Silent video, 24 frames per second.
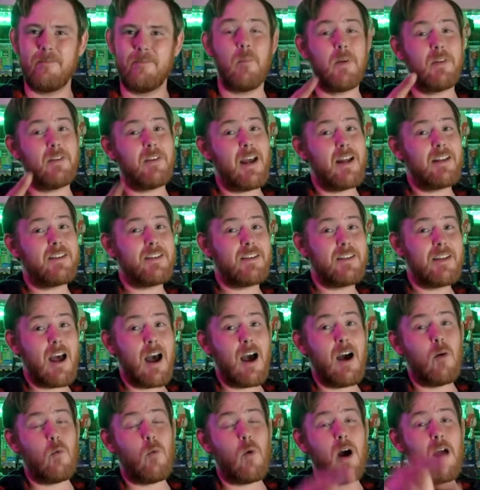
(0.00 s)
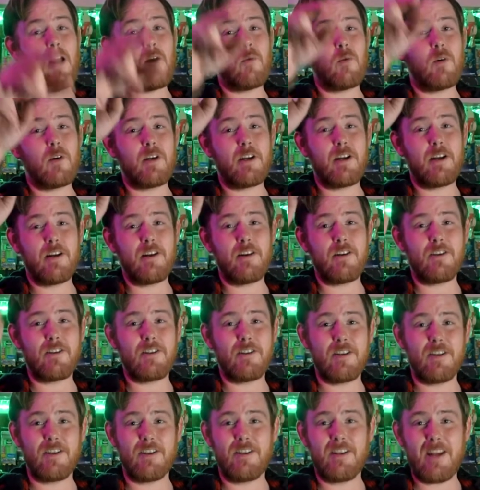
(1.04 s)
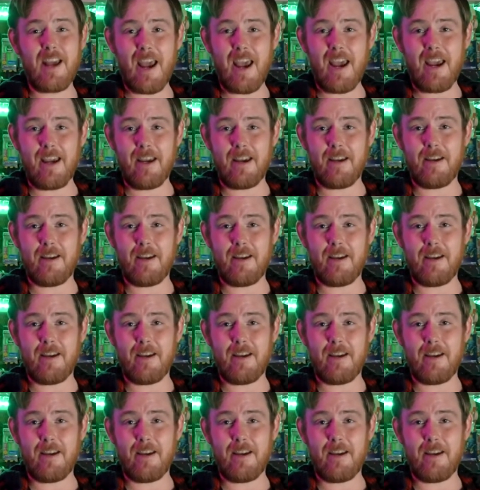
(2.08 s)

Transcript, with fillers: But that's not why we're here today.